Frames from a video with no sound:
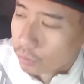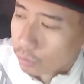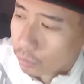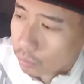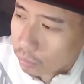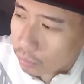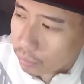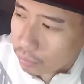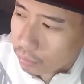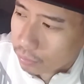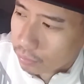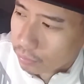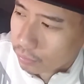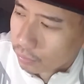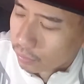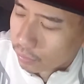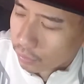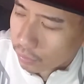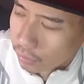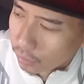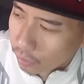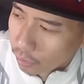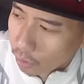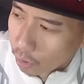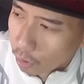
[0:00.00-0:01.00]
to
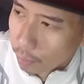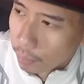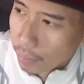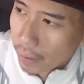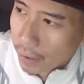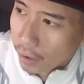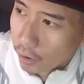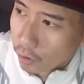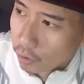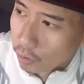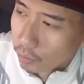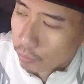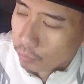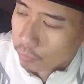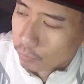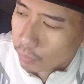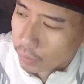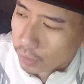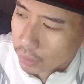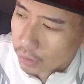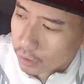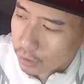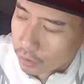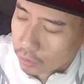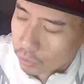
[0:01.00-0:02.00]
go back home
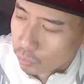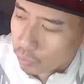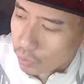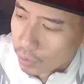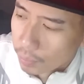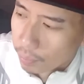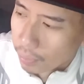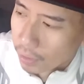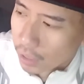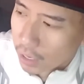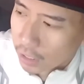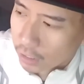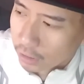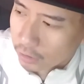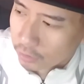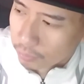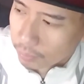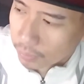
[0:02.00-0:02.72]
within 3 blocks,